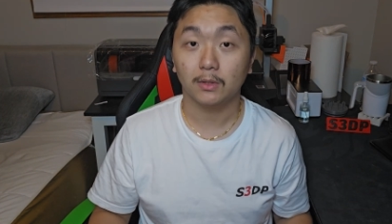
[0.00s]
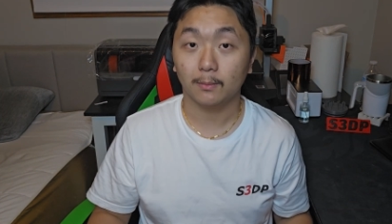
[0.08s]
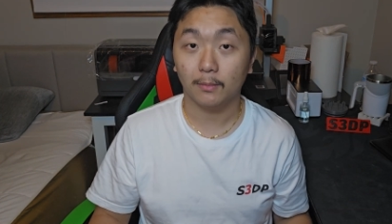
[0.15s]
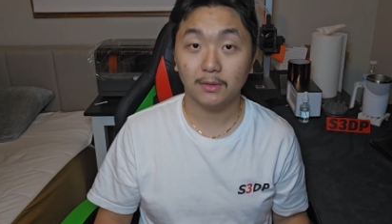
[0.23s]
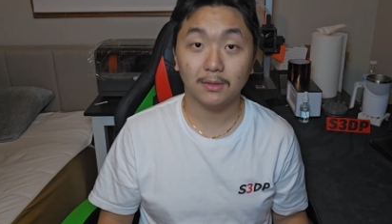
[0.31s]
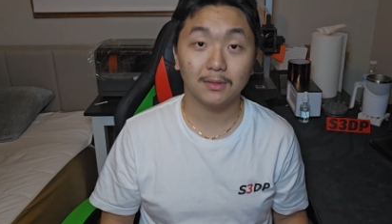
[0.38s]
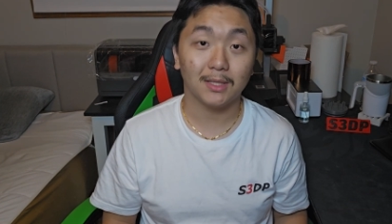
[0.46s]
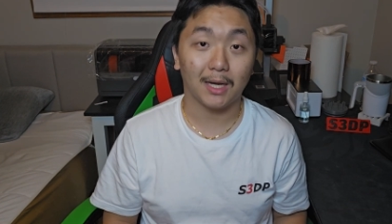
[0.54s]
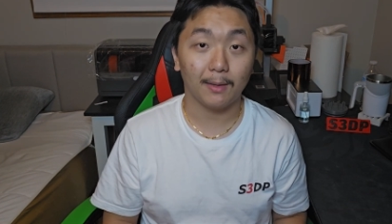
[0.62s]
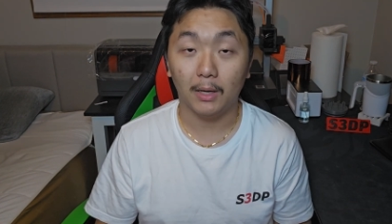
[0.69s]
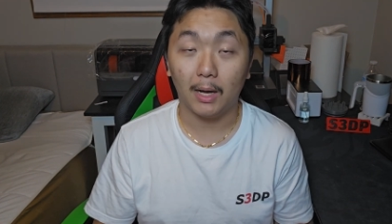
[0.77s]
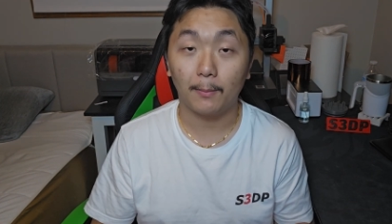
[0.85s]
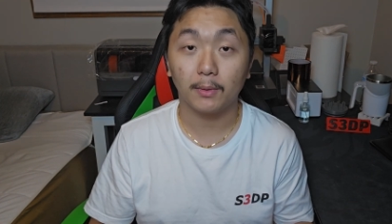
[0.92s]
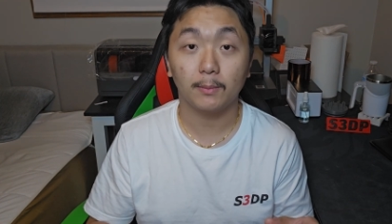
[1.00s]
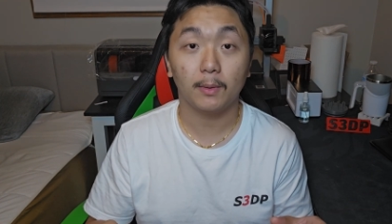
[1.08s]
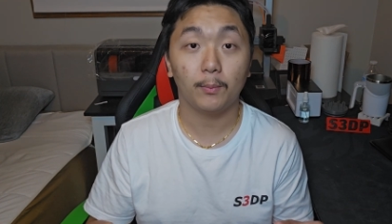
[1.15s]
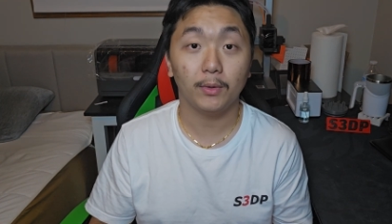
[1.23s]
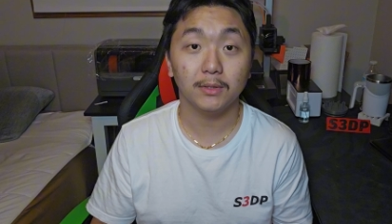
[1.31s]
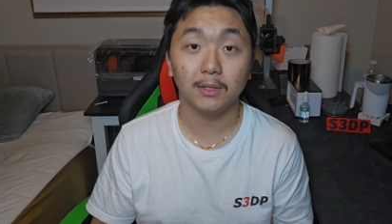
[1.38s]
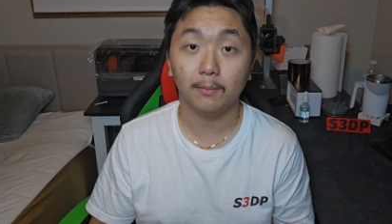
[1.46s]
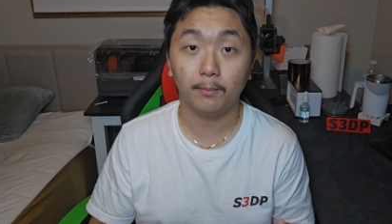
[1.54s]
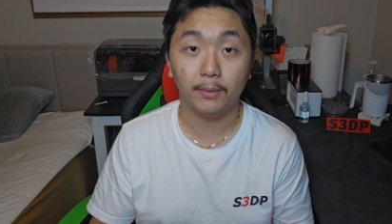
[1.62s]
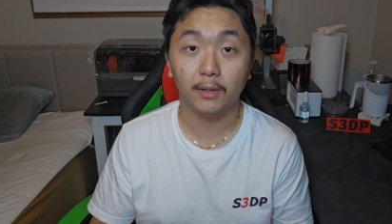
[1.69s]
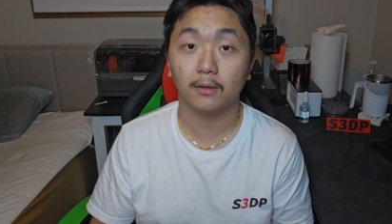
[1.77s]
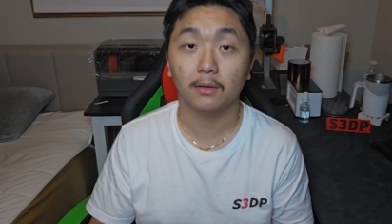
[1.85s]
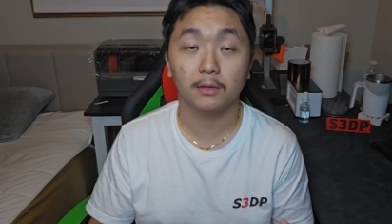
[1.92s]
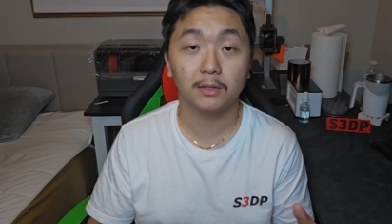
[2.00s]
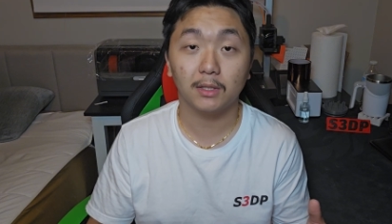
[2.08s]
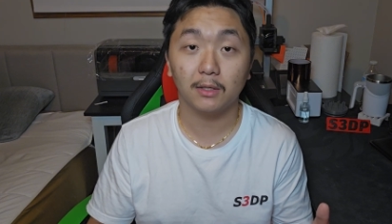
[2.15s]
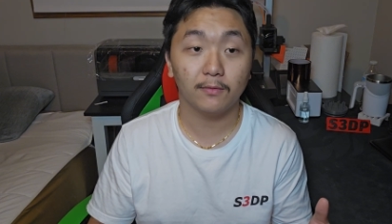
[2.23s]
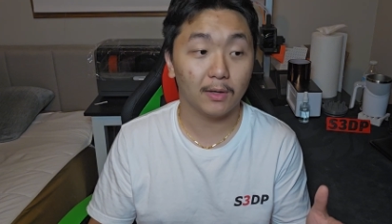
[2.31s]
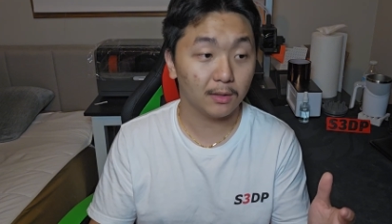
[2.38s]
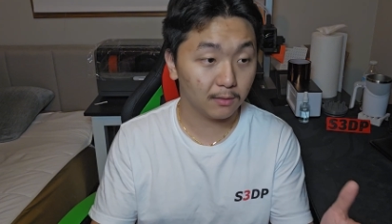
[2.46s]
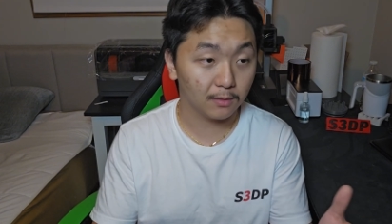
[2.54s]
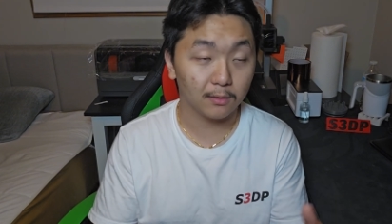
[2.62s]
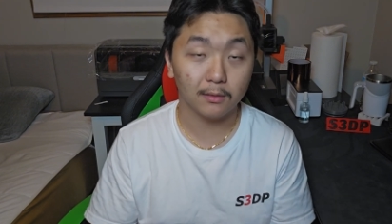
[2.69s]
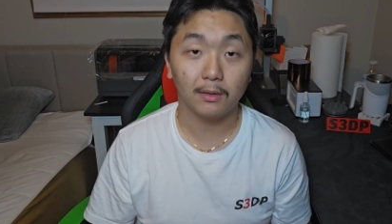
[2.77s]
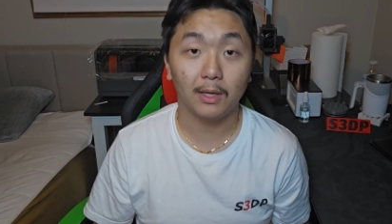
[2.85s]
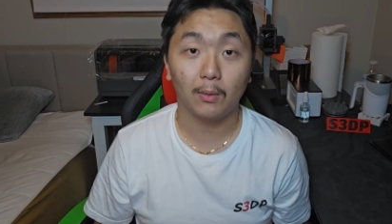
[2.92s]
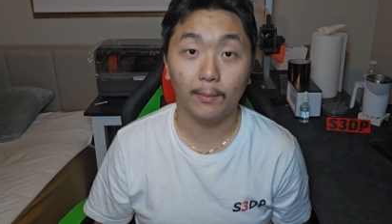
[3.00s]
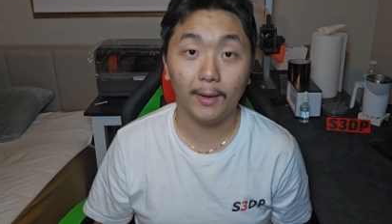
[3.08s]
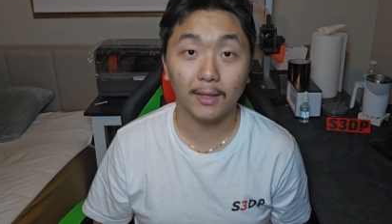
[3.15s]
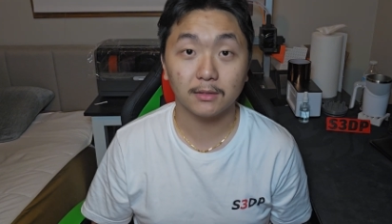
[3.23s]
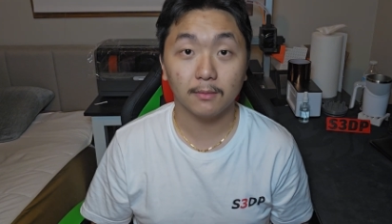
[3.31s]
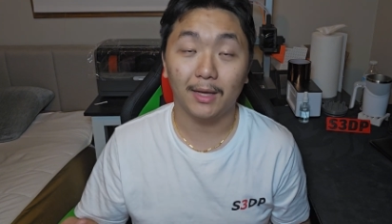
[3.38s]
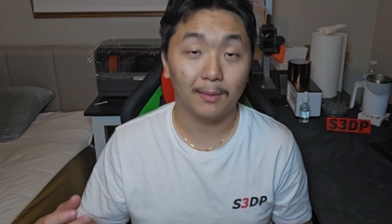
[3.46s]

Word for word: so most of the time I'm gonna be printing bigger stuff on the K one Max.